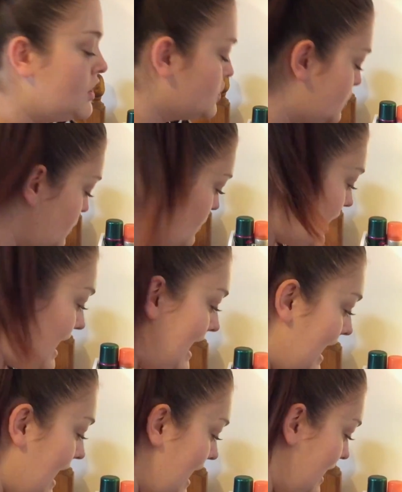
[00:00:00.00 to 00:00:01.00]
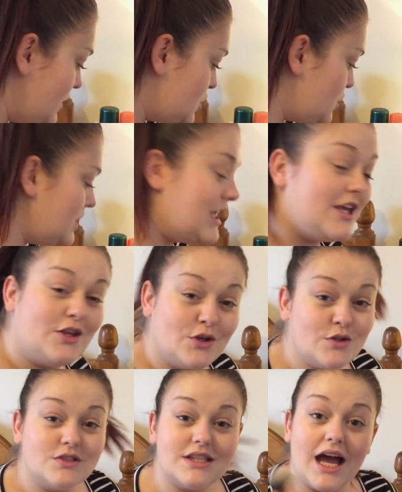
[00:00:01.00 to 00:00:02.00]
So I actually
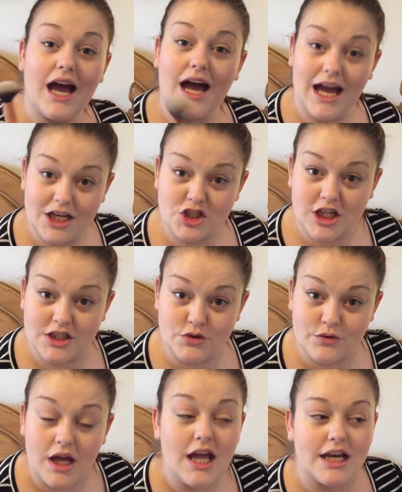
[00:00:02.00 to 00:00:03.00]
use eyeshadow.